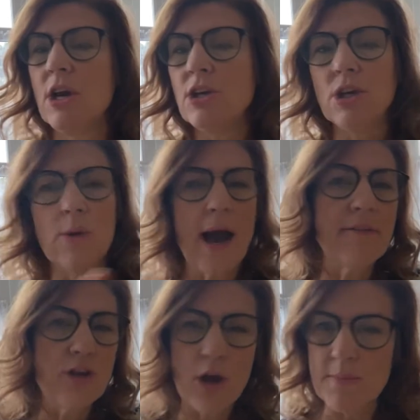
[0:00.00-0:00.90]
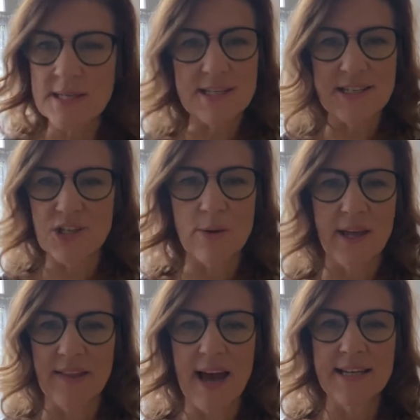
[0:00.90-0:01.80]
you have no business
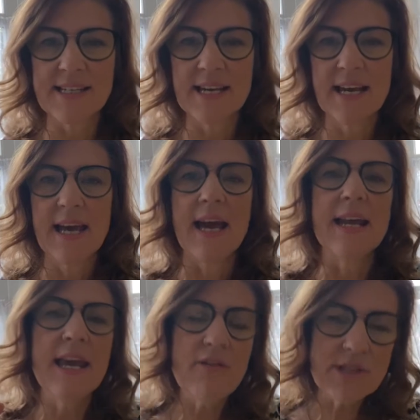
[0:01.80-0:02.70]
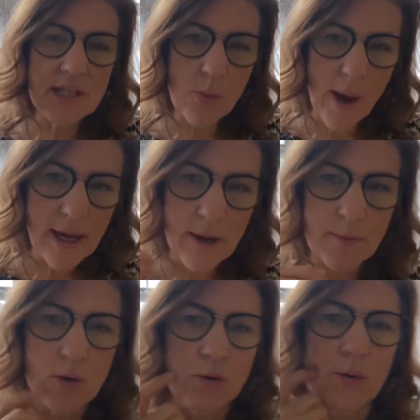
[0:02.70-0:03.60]
doing that. And here is the
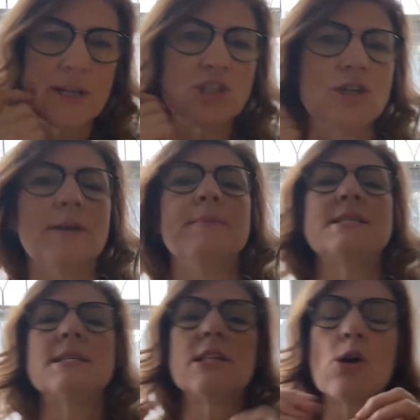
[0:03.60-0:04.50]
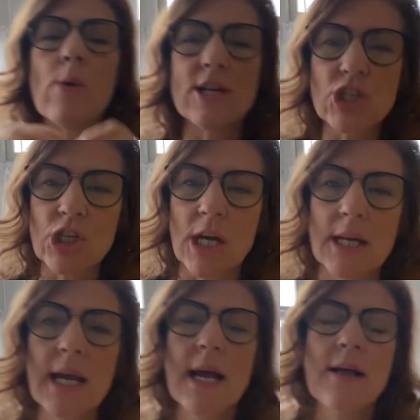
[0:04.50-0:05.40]
wake-up call question. This is the
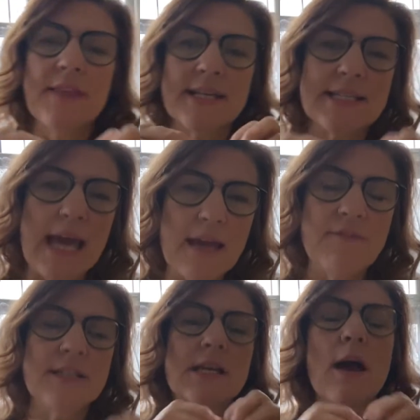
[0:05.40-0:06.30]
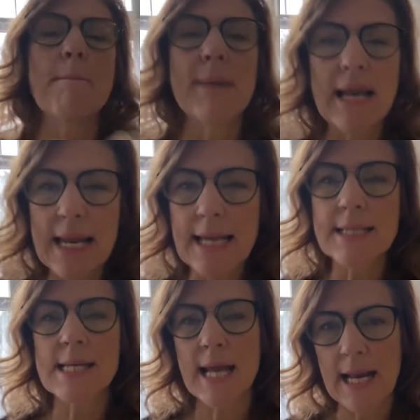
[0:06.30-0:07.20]
question that David
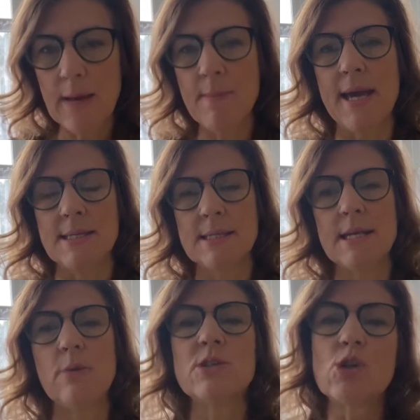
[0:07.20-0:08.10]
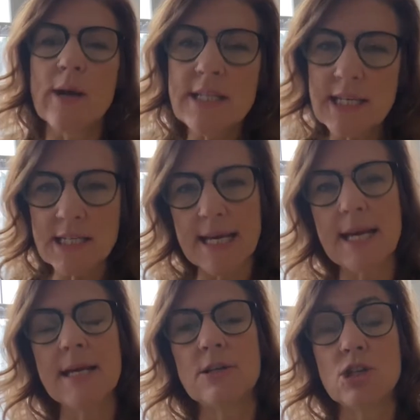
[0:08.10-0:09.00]
completely missed. He was
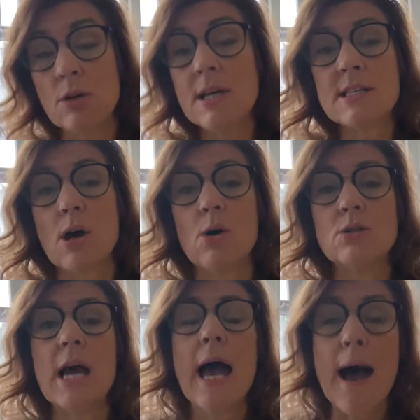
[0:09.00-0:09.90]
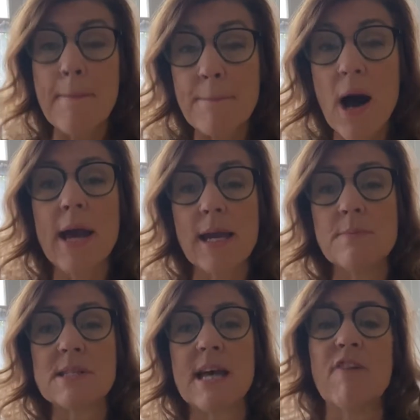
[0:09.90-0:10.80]
22 years old and by
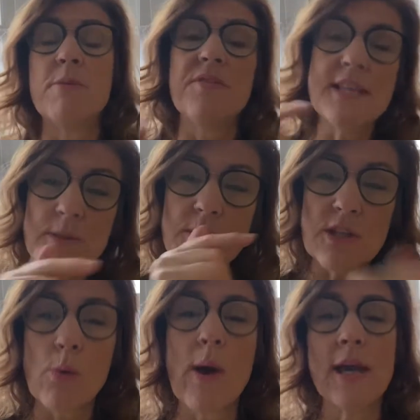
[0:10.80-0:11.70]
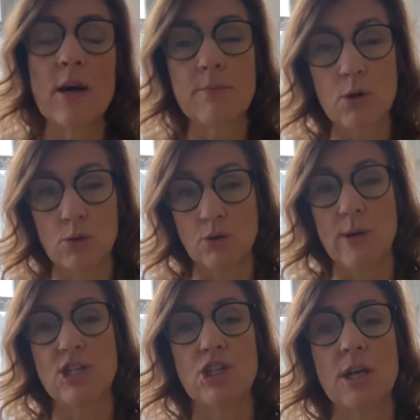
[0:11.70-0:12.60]
himself, but this was the wake-up call
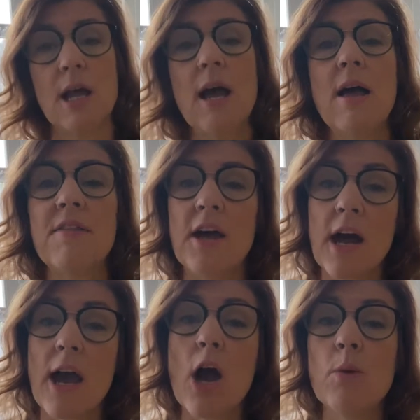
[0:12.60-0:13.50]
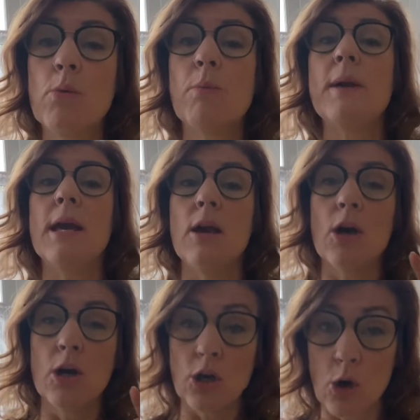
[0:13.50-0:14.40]
question that I hope will be
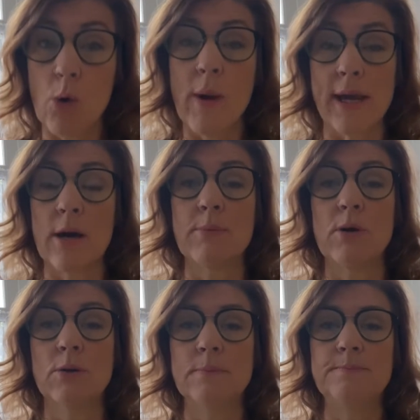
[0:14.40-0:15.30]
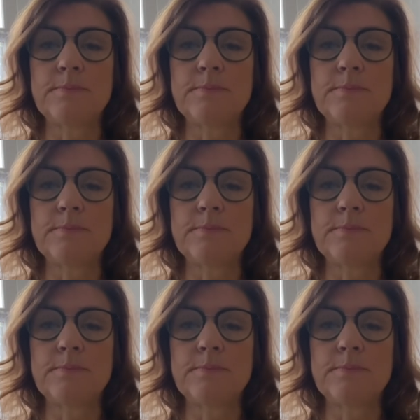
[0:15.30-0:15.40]
your wake-up call.